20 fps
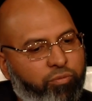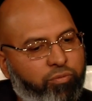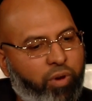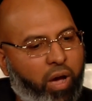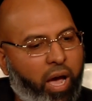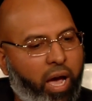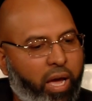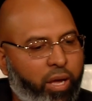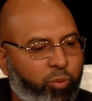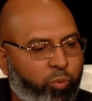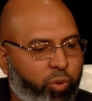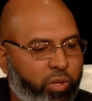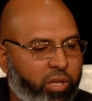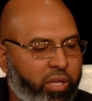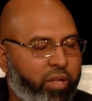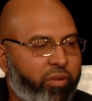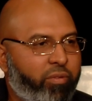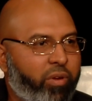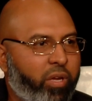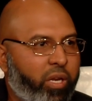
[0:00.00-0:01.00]
fine
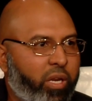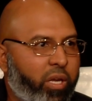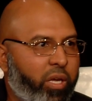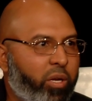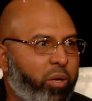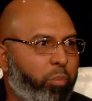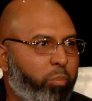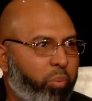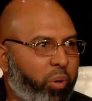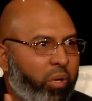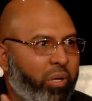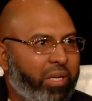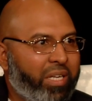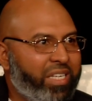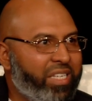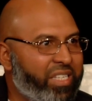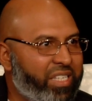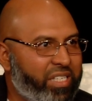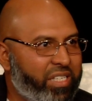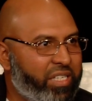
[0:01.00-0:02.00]
with living in a
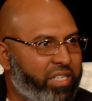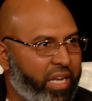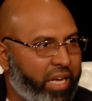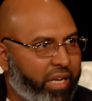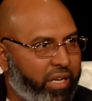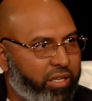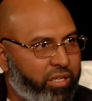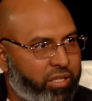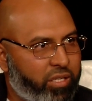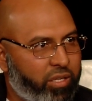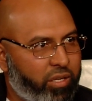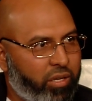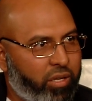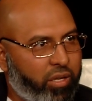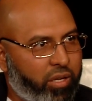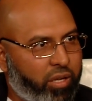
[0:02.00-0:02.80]
police state,